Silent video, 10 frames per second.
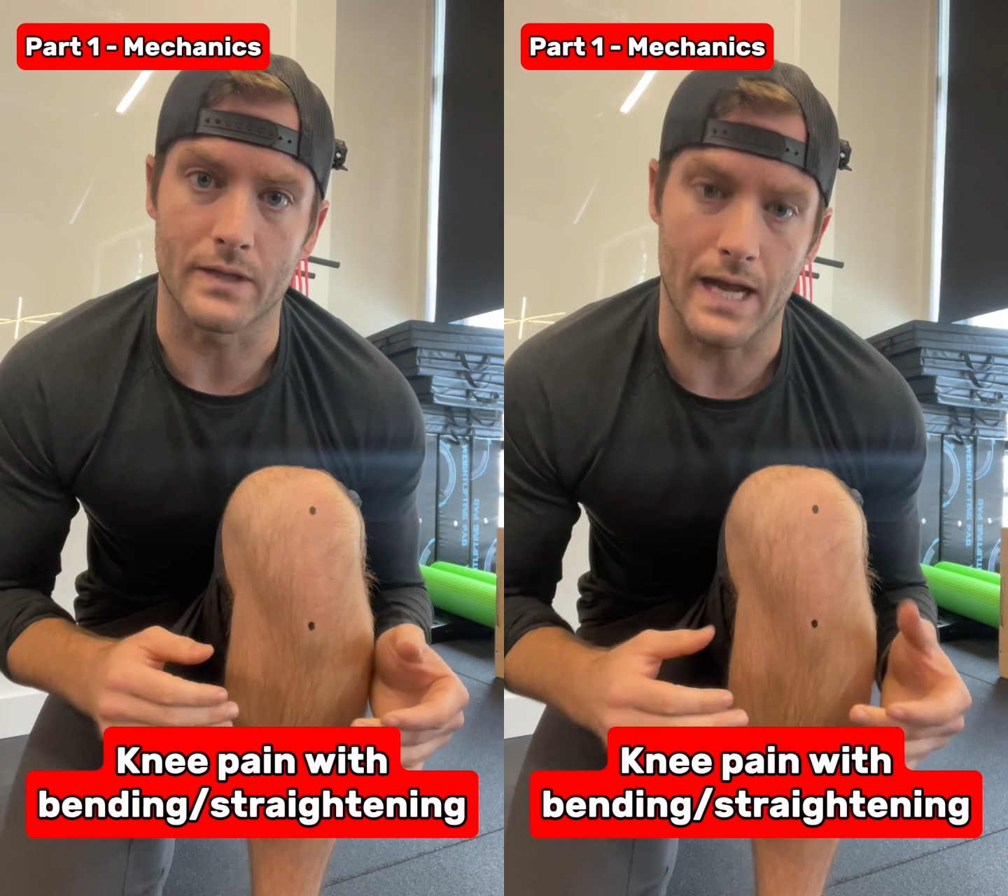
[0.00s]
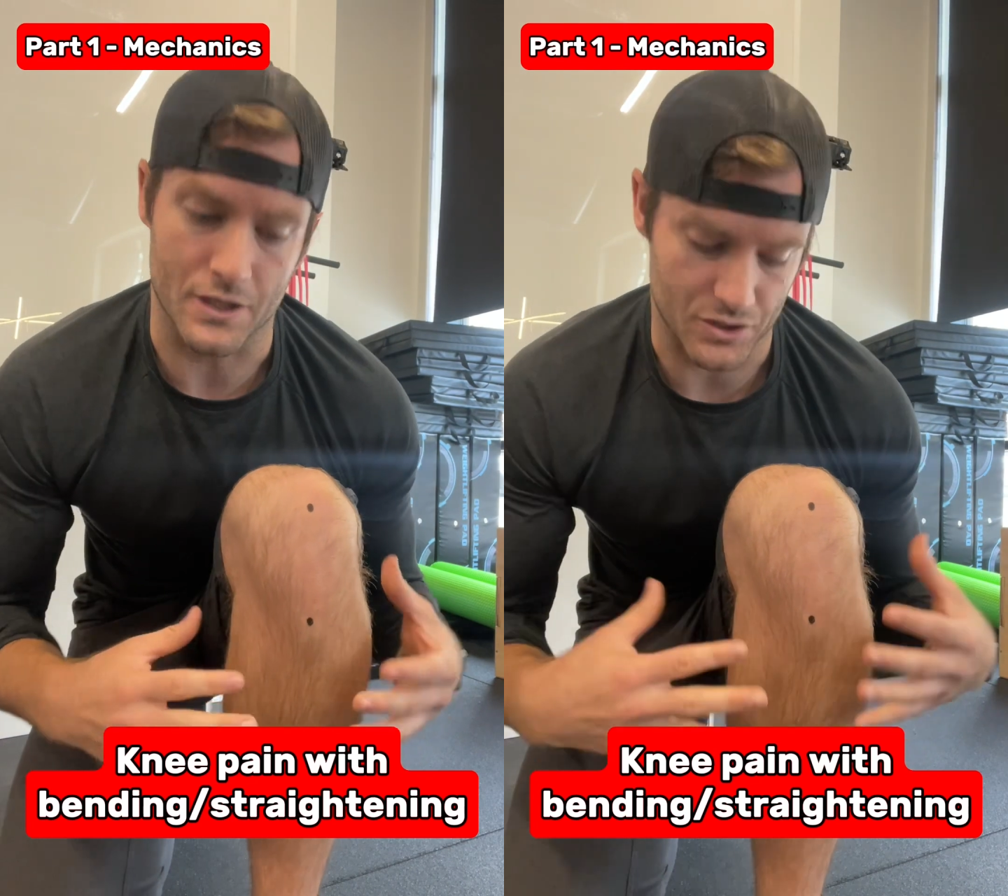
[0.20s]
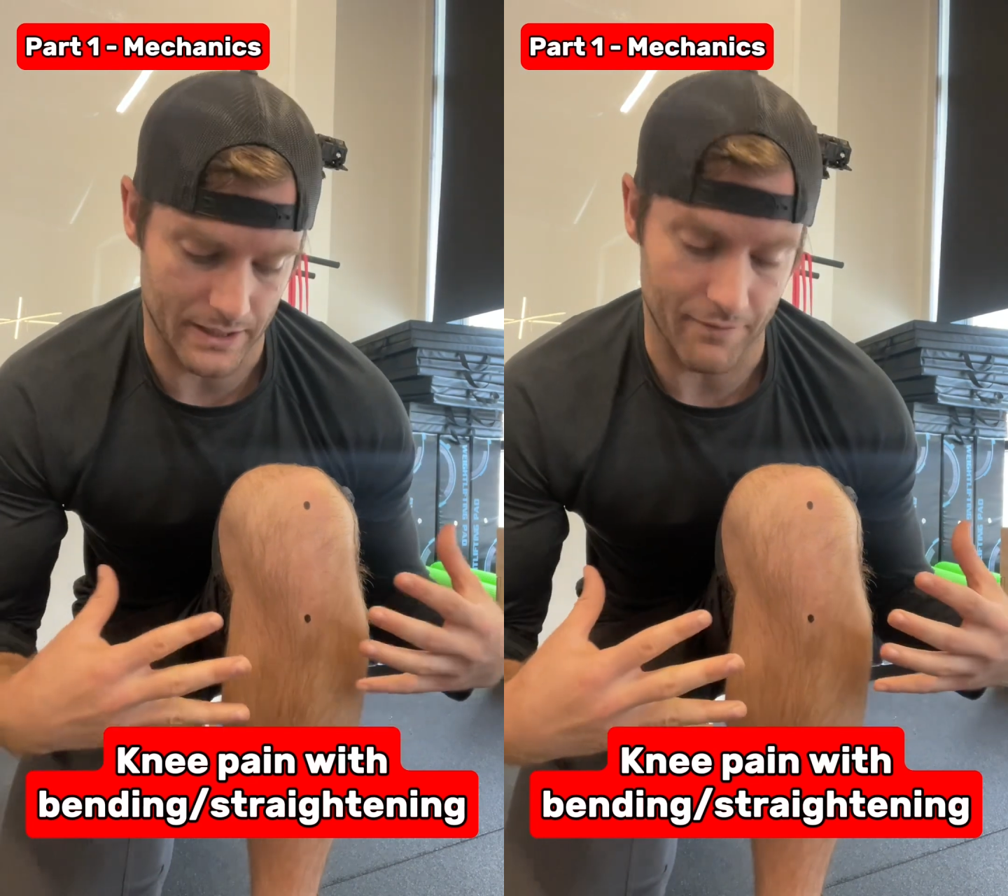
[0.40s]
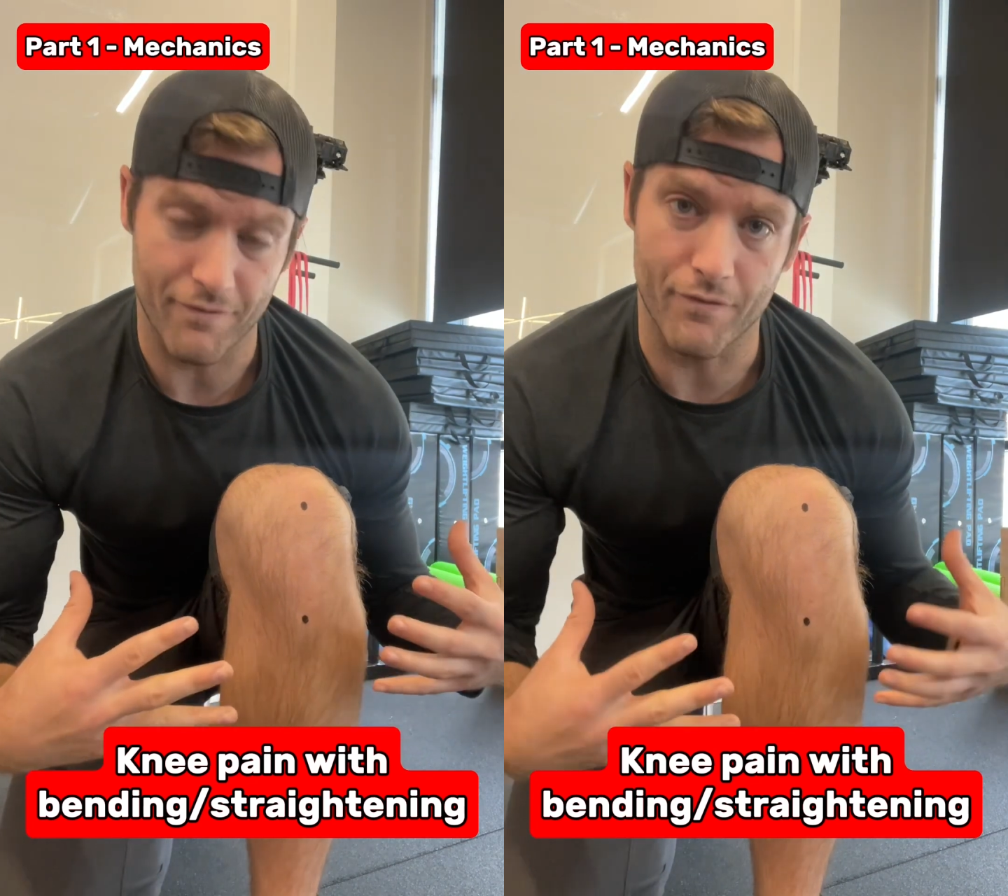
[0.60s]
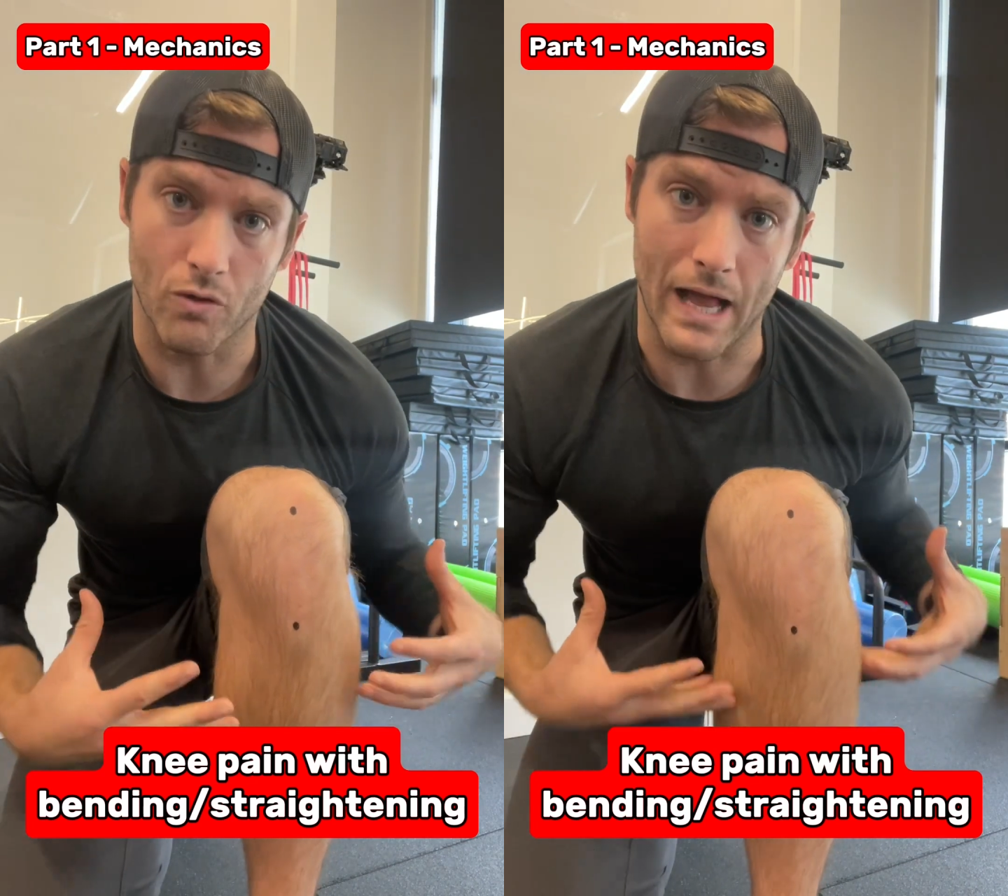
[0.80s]
to actually get
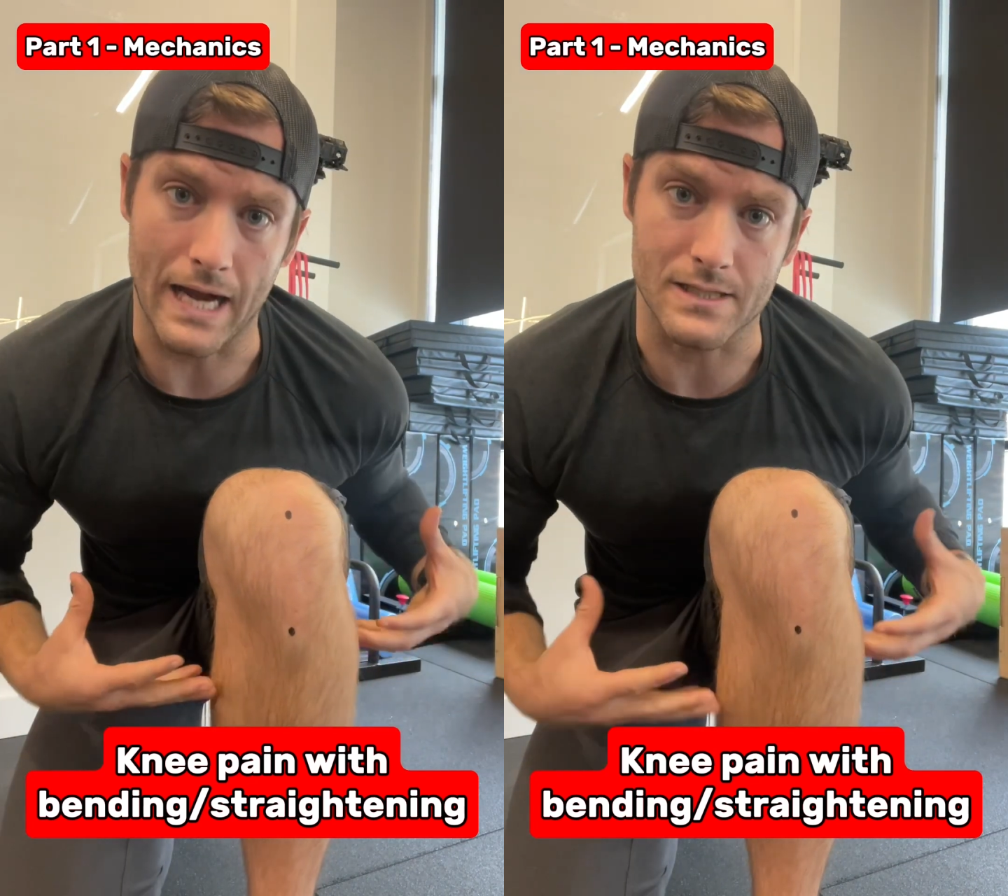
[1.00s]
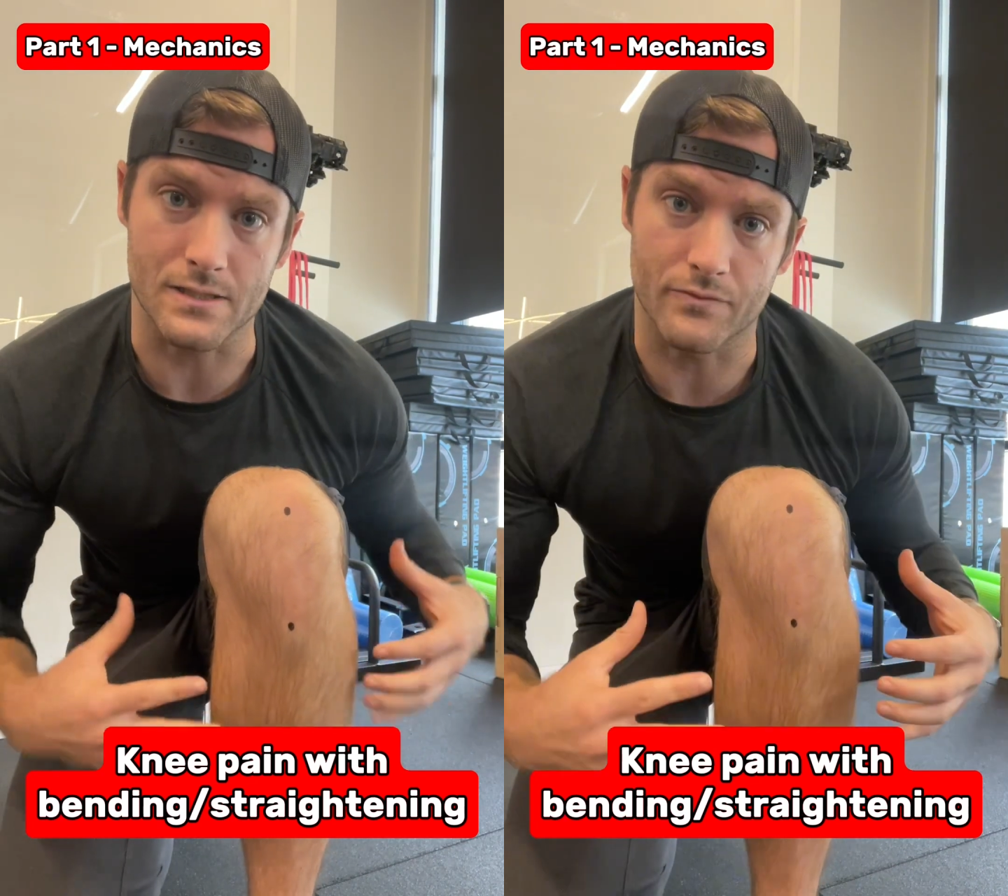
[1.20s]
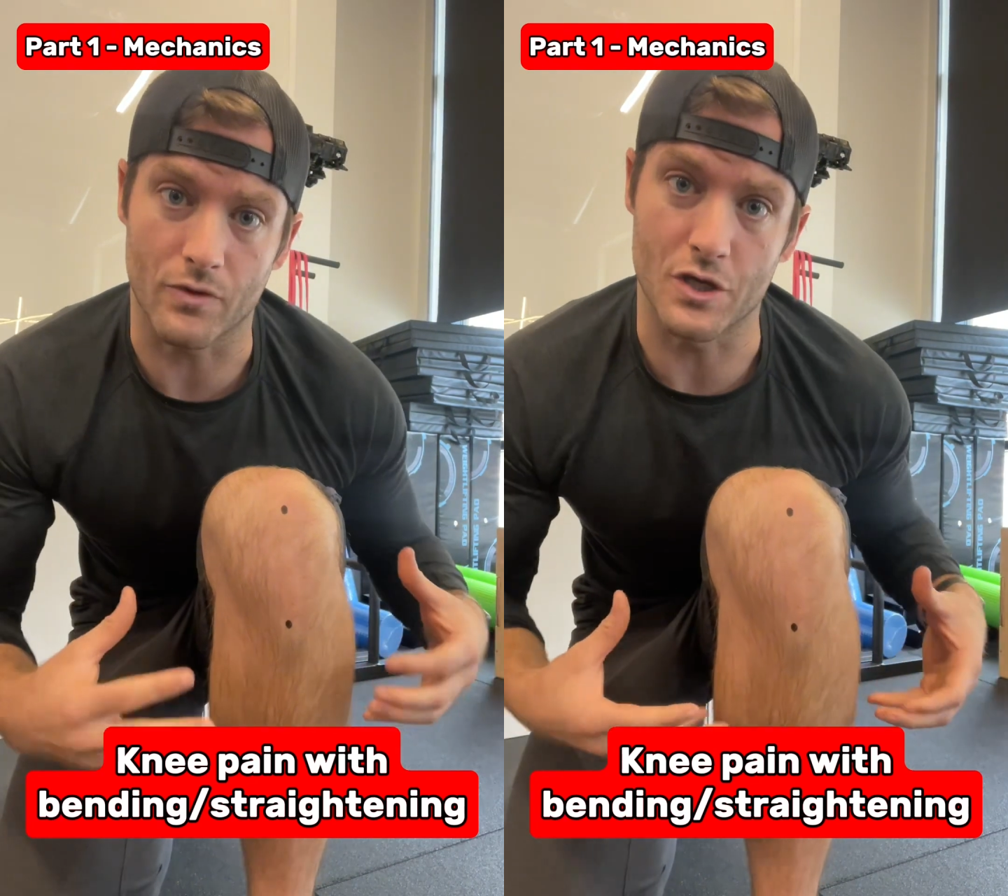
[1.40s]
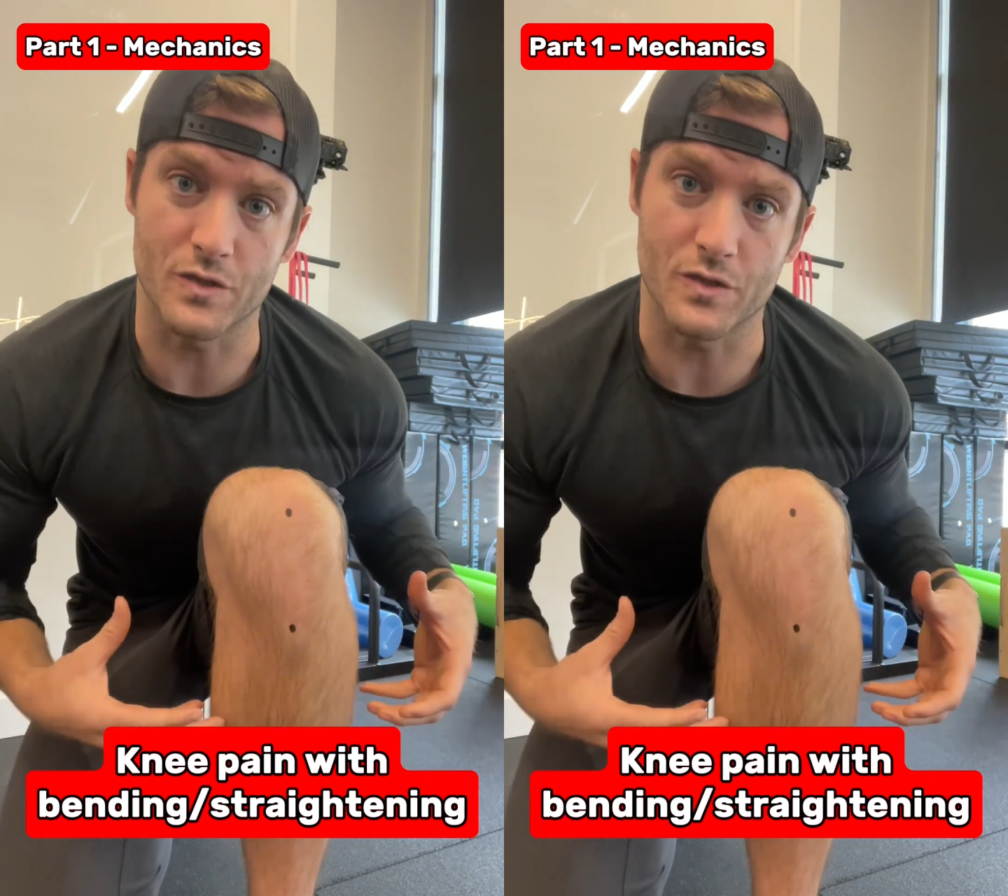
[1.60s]
full access of range